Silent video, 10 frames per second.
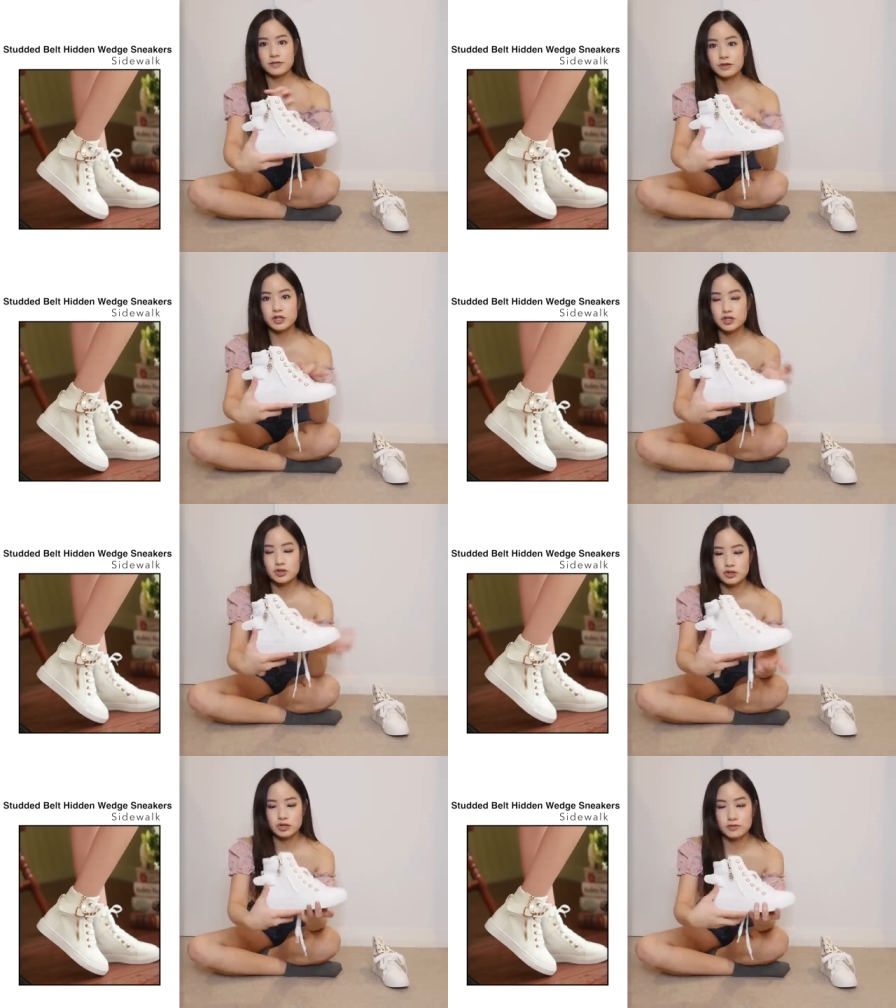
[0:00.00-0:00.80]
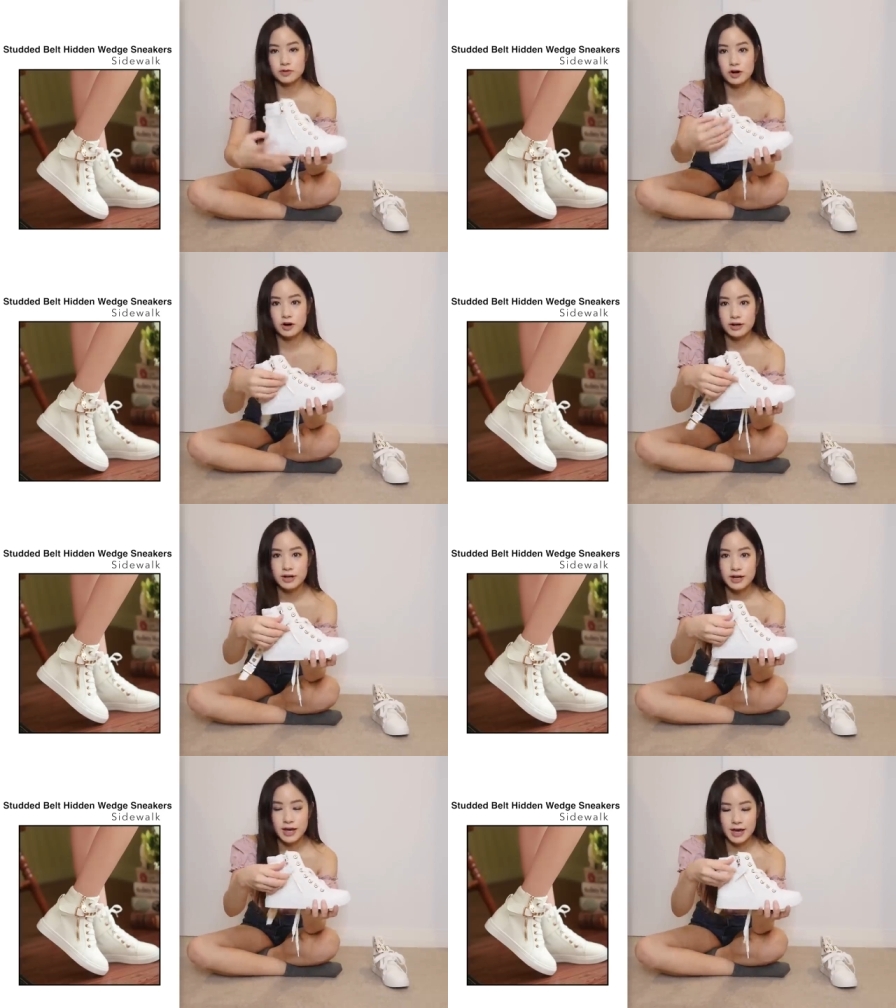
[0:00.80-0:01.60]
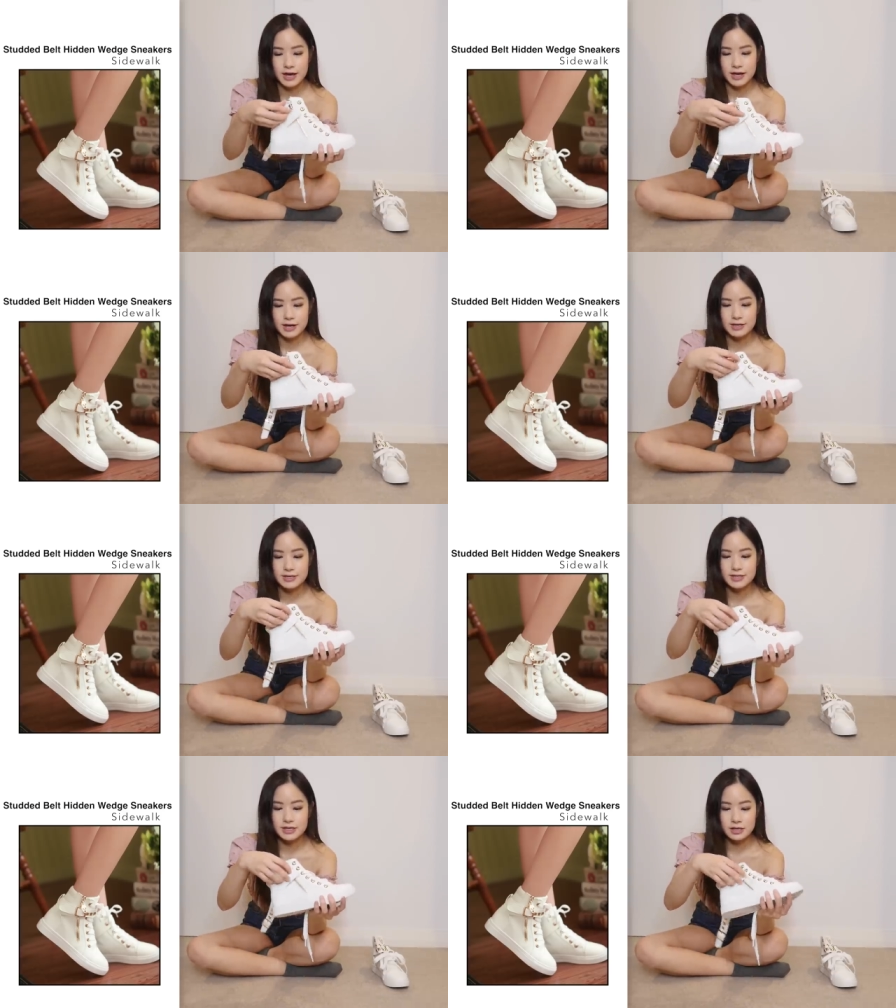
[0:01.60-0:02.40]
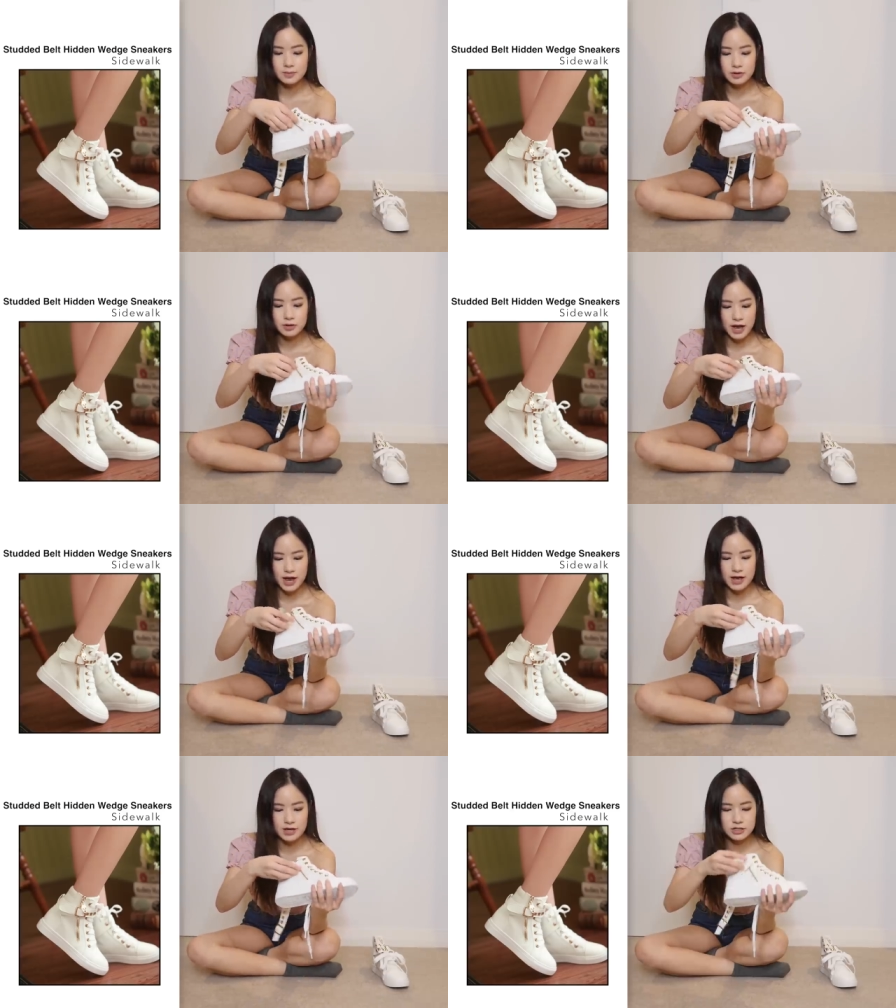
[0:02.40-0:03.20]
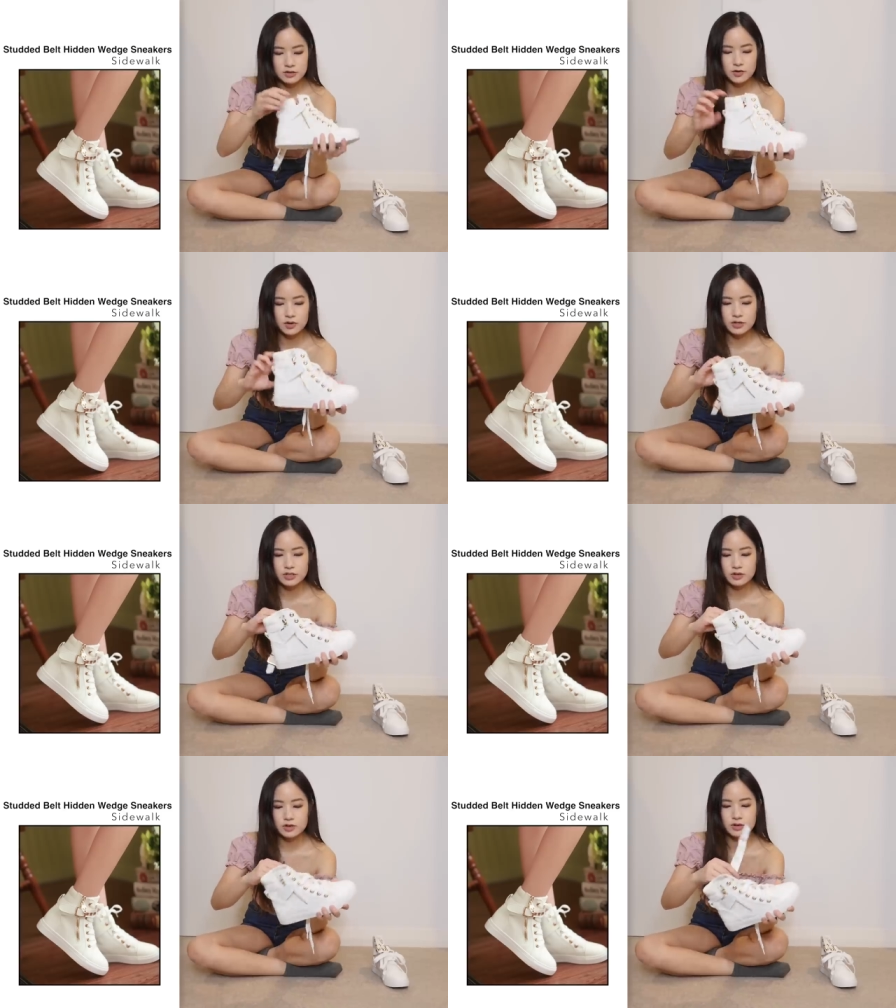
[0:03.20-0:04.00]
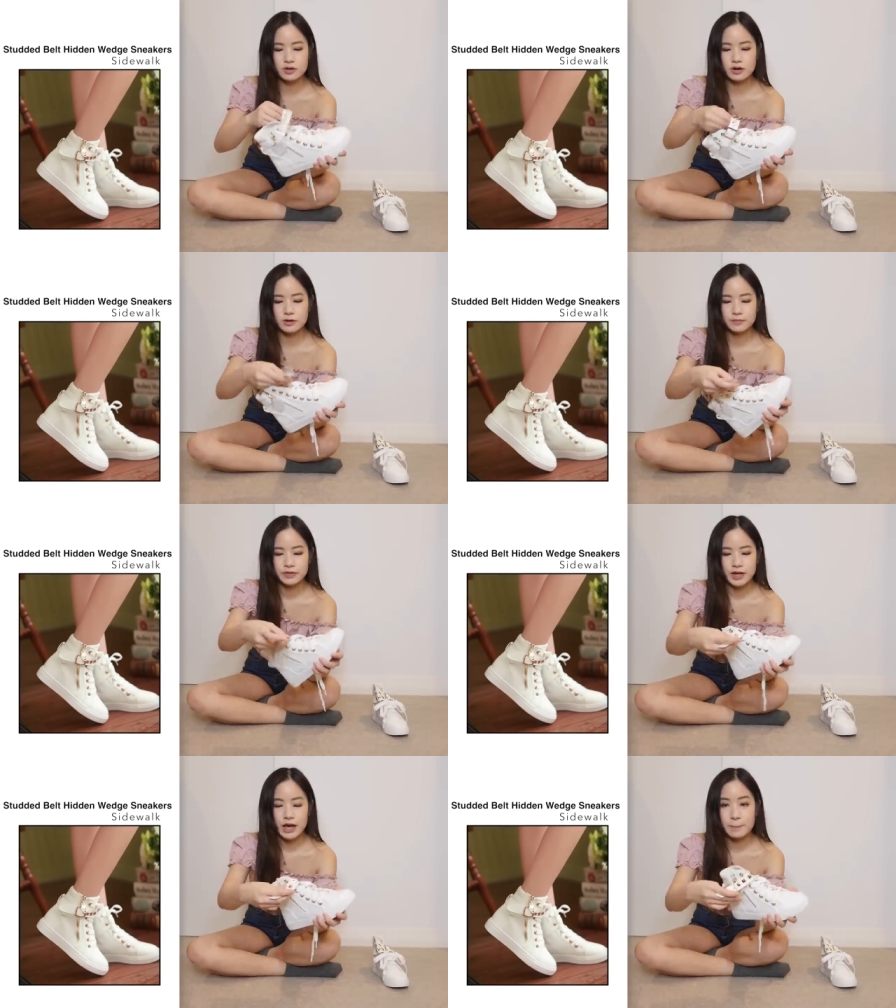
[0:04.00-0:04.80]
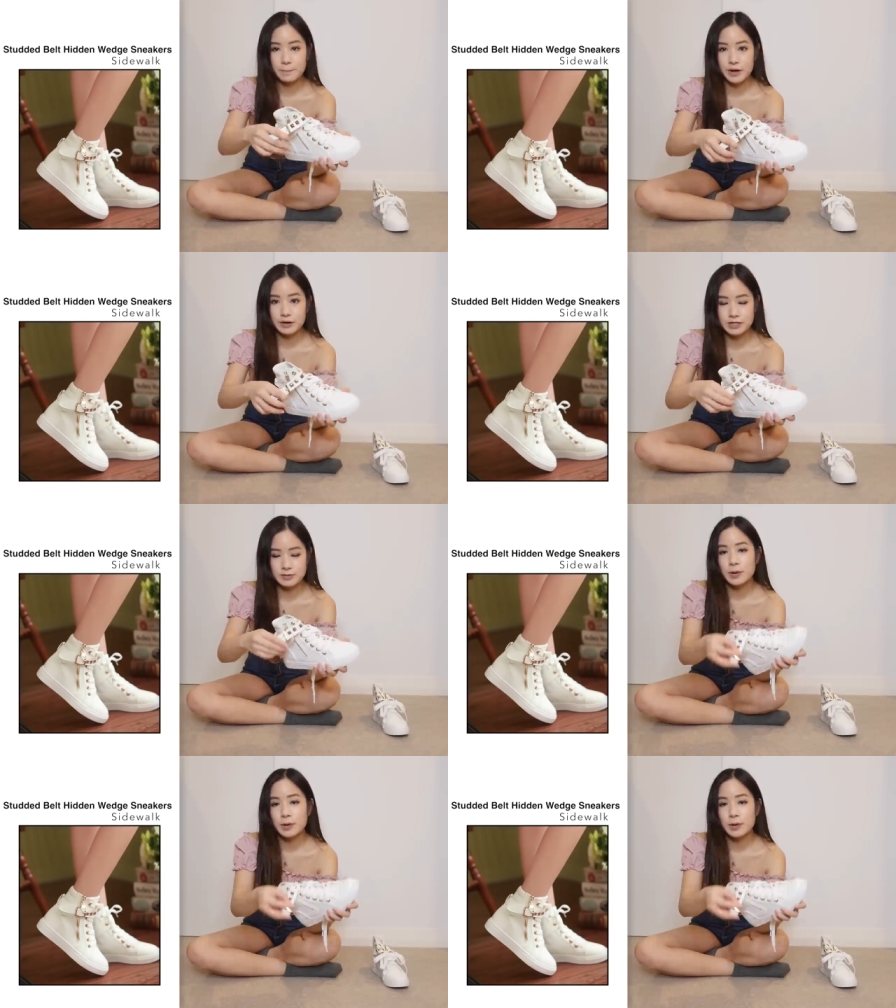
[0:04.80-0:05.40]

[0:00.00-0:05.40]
of the shoe you've got a zip and you've also got a belt,